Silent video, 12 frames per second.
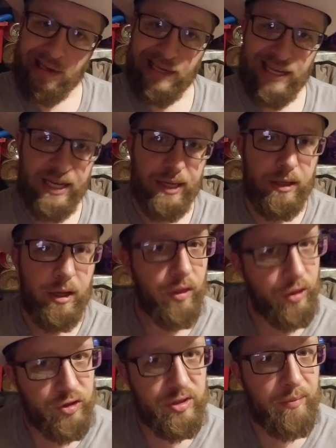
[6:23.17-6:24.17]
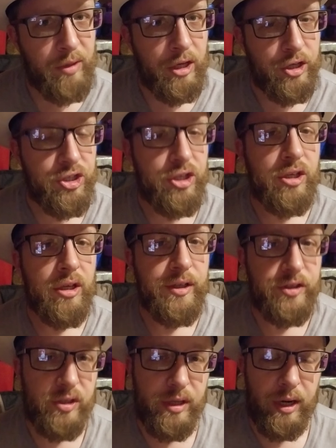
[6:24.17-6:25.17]
in the simunition
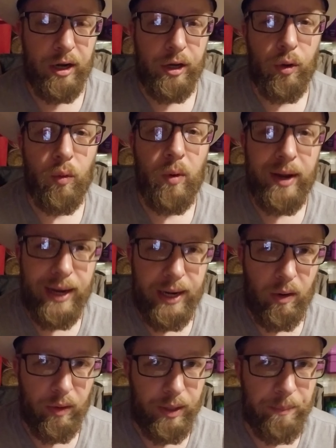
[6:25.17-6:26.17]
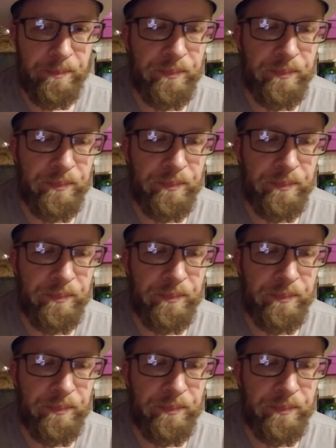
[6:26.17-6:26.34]
scenario area.